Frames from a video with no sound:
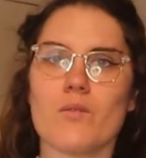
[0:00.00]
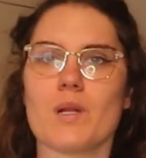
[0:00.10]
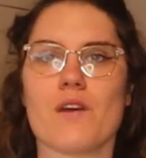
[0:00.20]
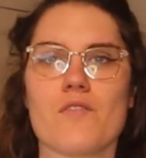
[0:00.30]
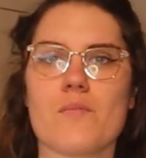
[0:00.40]
or
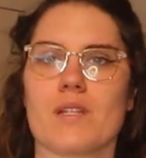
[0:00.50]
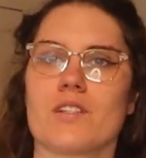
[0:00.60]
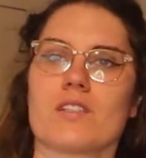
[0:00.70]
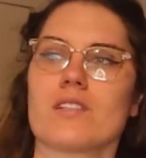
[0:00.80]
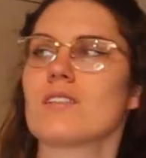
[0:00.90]
whatever, but
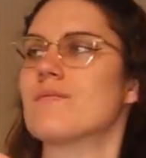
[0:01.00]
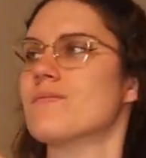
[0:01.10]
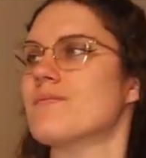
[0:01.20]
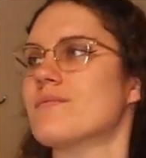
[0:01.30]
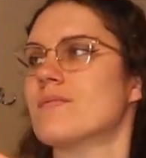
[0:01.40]
it just
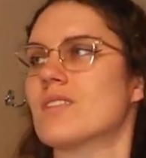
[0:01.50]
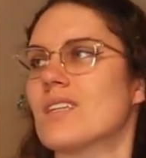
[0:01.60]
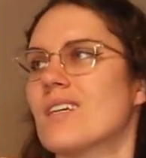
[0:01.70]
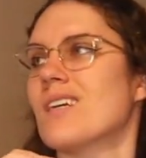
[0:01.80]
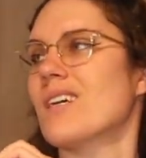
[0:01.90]

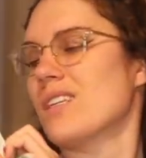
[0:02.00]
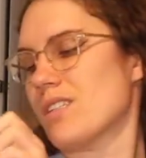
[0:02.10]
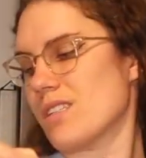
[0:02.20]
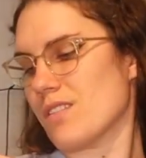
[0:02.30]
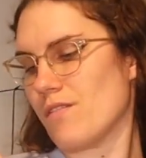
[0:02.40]

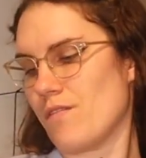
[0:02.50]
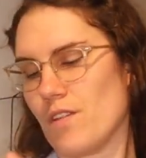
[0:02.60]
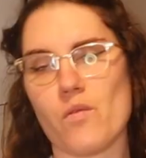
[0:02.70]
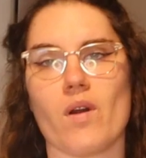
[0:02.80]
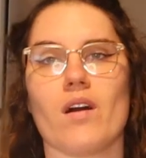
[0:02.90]
doesn't
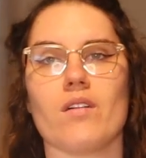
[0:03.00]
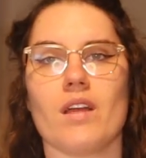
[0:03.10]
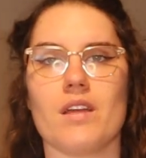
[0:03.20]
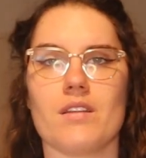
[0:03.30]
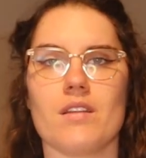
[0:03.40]
fit well.
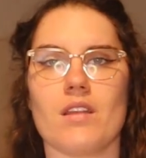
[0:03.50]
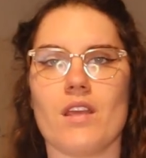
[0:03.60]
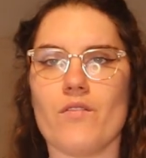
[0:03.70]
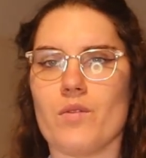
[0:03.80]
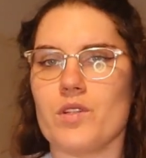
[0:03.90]
And
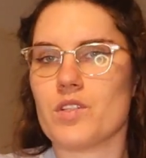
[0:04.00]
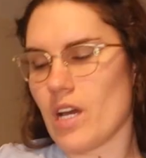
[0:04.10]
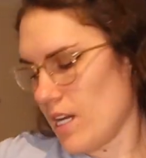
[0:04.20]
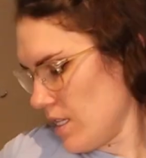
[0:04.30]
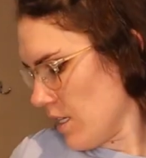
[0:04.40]
even when you
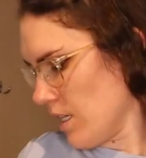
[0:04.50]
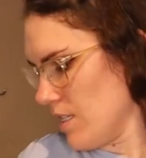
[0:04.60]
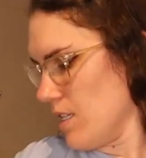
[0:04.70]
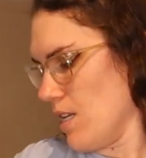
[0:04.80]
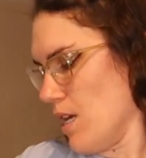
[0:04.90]
tie it like
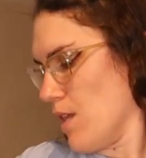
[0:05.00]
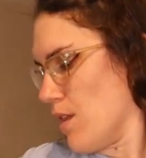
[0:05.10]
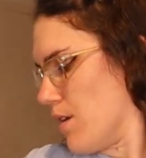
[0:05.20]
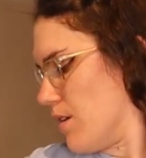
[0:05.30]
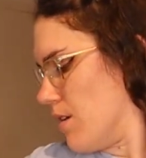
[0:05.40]

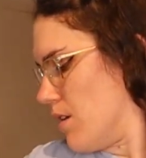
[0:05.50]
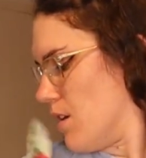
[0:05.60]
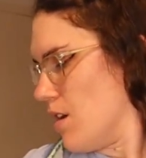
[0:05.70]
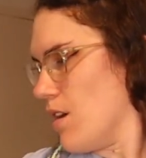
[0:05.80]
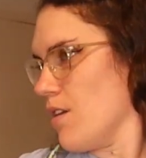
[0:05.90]
underneath,
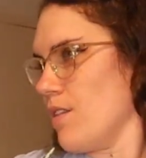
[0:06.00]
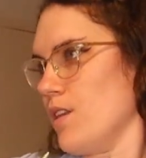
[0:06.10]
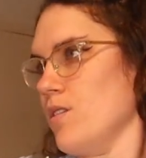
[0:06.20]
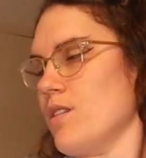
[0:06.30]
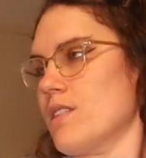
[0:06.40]

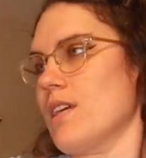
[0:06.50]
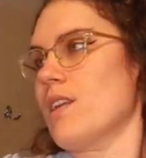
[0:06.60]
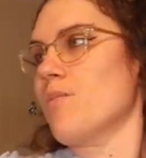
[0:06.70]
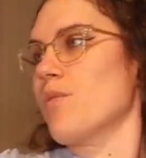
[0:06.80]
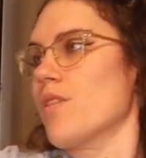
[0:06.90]
then you just
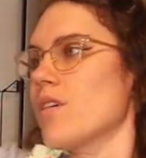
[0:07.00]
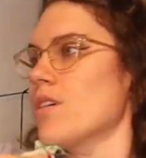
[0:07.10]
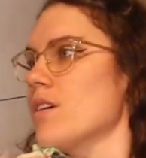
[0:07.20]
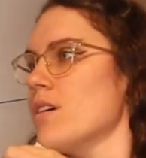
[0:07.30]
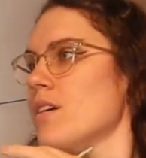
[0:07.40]
end up with
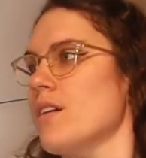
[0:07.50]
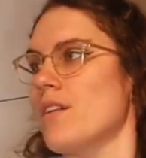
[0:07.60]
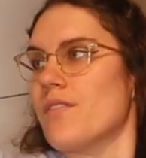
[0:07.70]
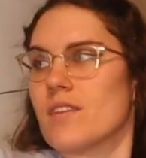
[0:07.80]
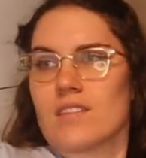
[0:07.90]

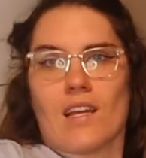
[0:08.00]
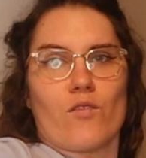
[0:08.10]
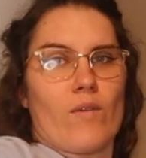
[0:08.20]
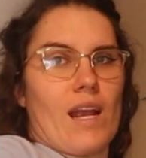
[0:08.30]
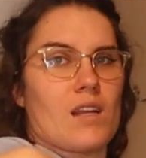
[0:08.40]
this like
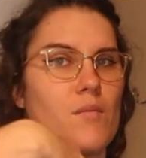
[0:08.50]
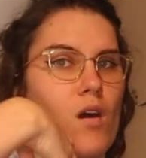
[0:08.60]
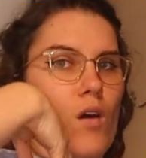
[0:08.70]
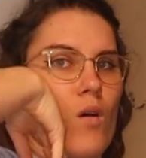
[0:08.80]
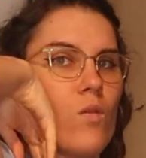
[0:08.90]
random
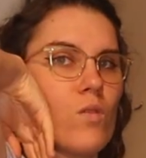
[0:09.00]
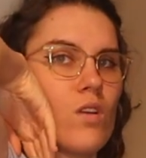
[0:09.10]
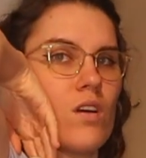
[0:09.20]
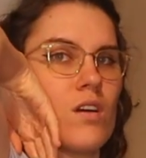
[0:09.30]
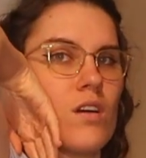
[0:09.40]
hole.